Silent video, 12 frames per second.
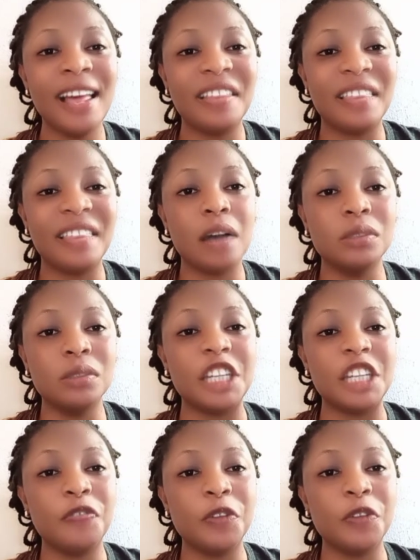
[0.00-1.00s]
that will
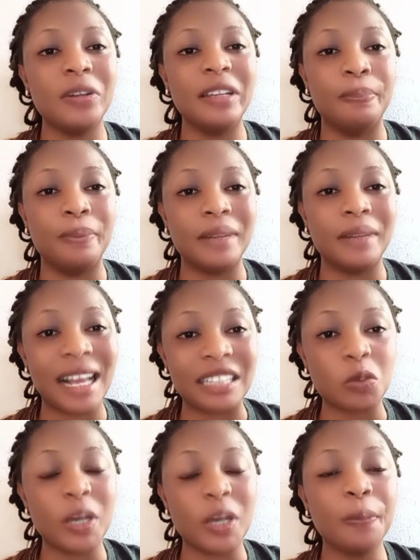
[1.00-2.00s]
give you a
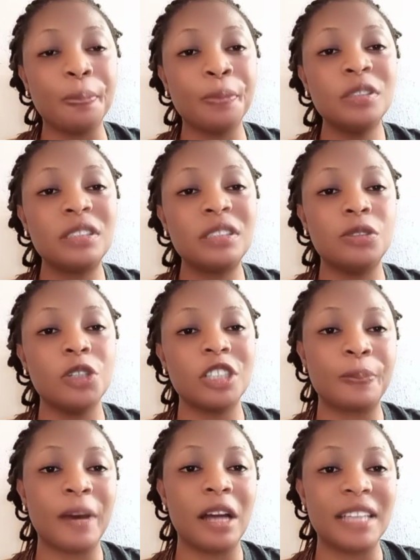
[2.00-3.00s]
blast. When you put
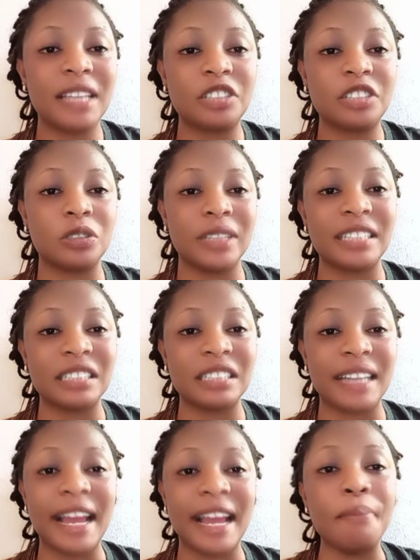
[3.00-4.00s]
those powders
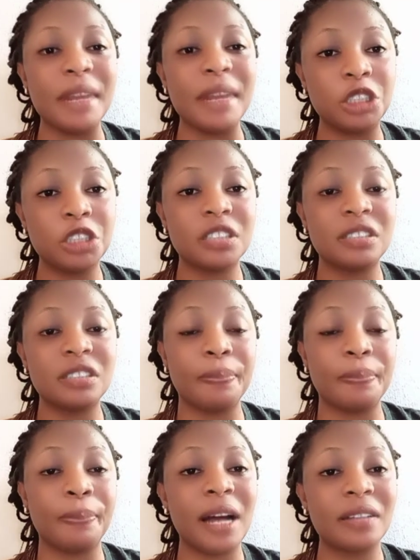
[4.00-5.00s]
together that I mentioned,
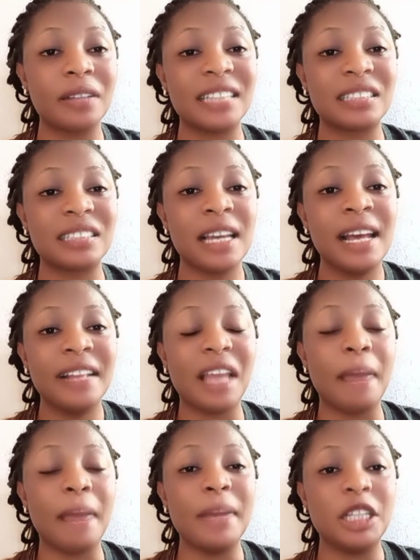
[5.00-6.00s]
the powders
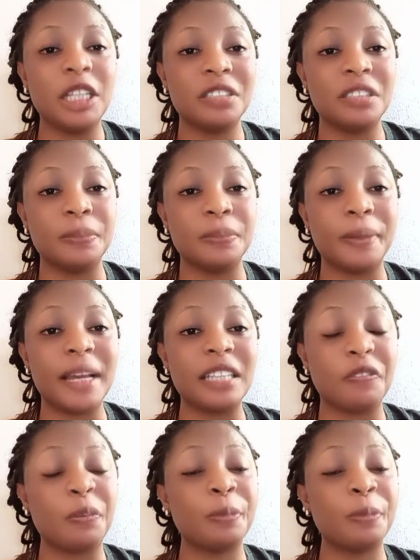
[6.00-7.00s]
that I mentioned in
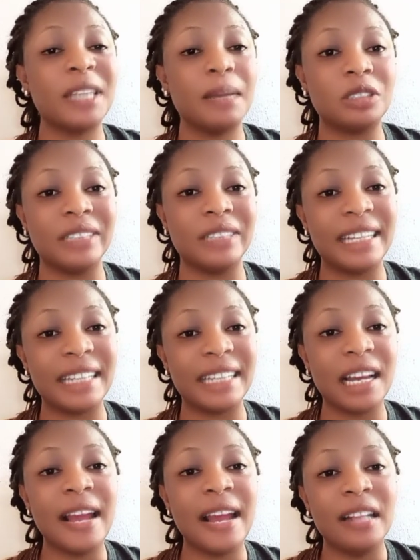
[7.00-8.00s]
pairs, if you put them
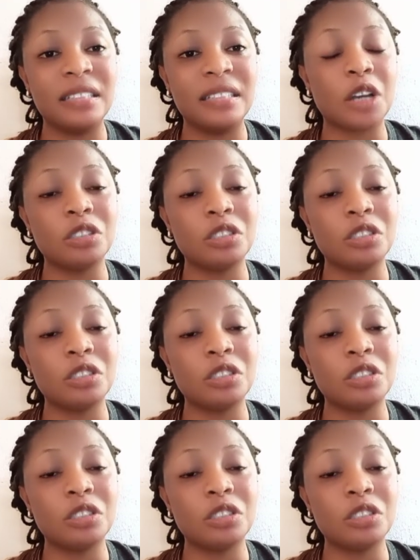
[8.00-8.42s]
together, they are going